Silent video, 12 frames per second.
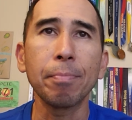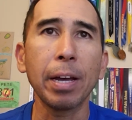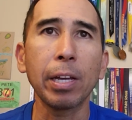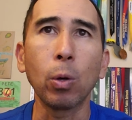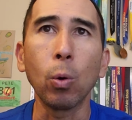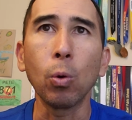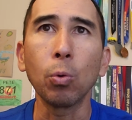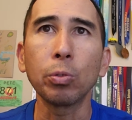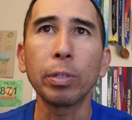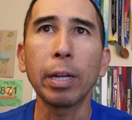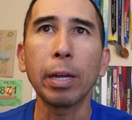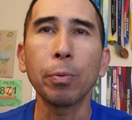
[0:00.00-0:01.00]
my goal
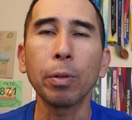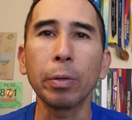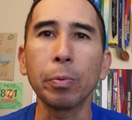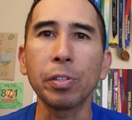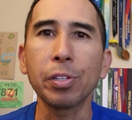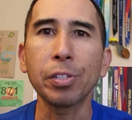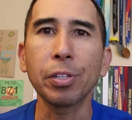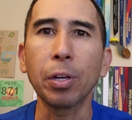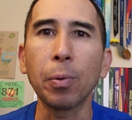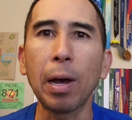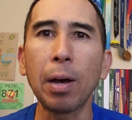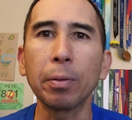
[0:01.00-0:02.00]
today really was just to
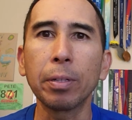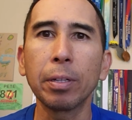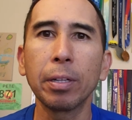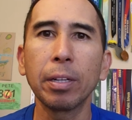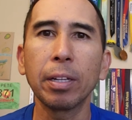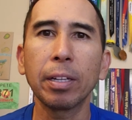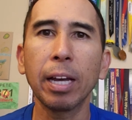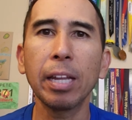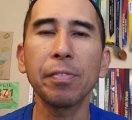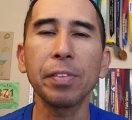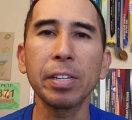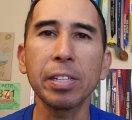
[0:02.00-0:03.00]
go out
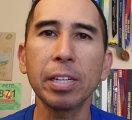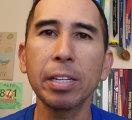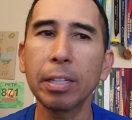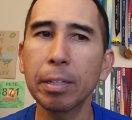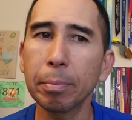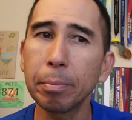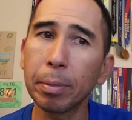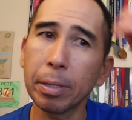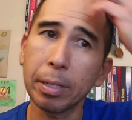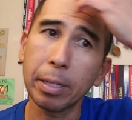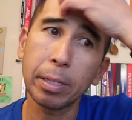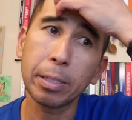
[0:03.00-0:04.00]
kind of easy,
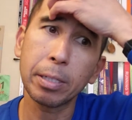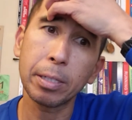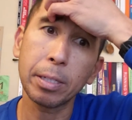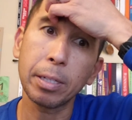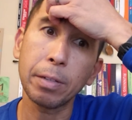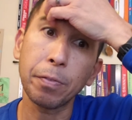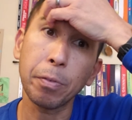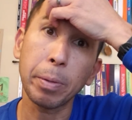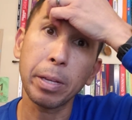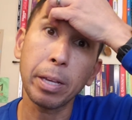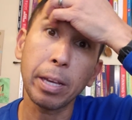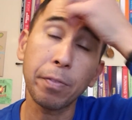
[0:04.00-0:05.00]
but uh, for
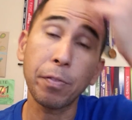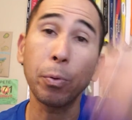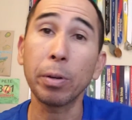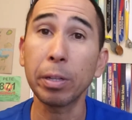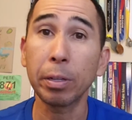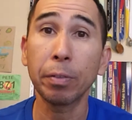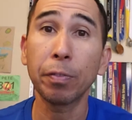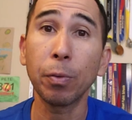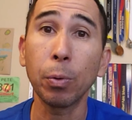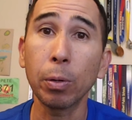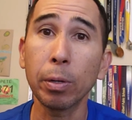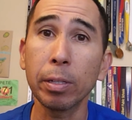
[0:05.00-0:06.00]
me,
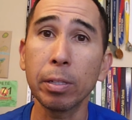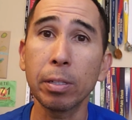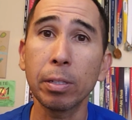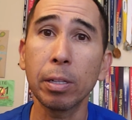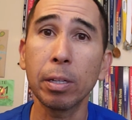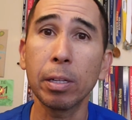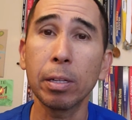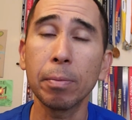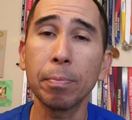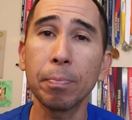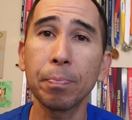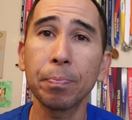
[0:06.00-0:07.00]
844 is uh,
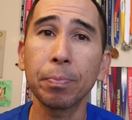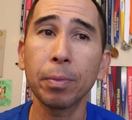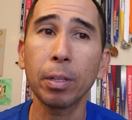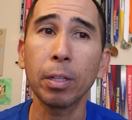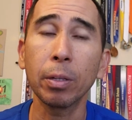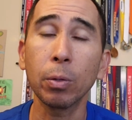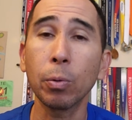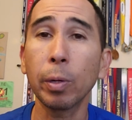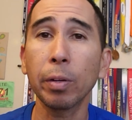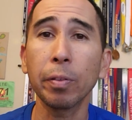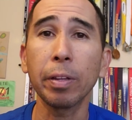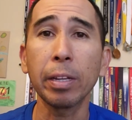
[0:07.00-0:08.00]
a little
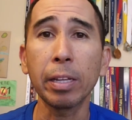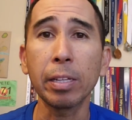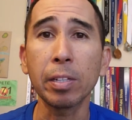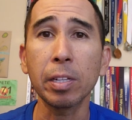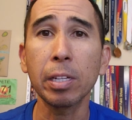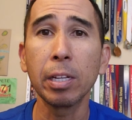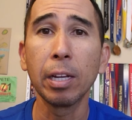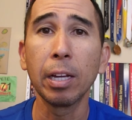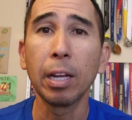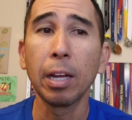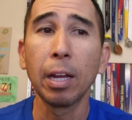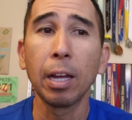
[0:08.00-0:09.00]
quicker than easy.
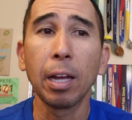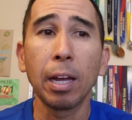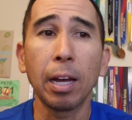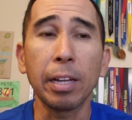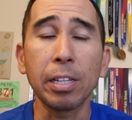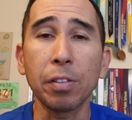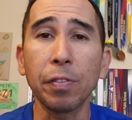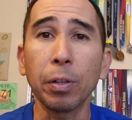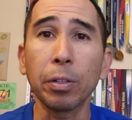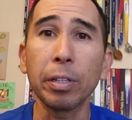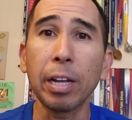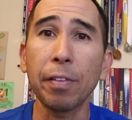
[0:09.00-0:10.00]
I just
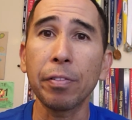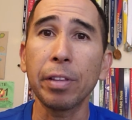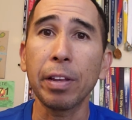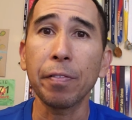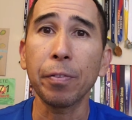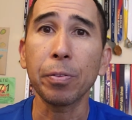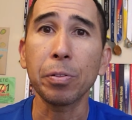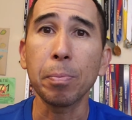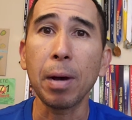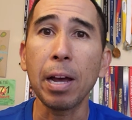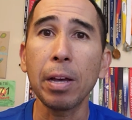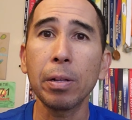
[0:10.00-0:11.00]
felt good after that first
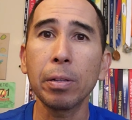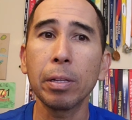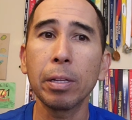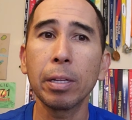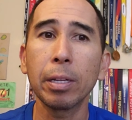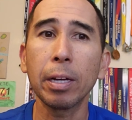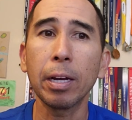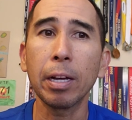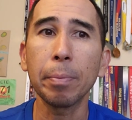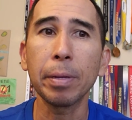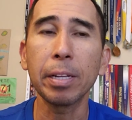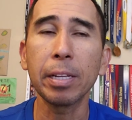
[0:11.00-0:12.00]
mile.
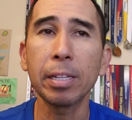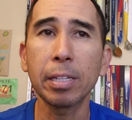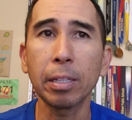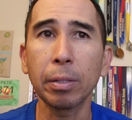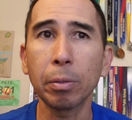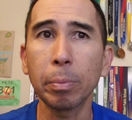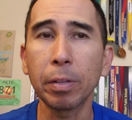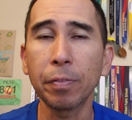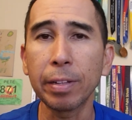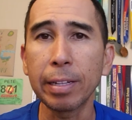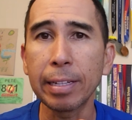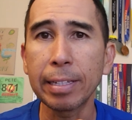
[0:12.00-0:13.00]
Um, it is a little bit of a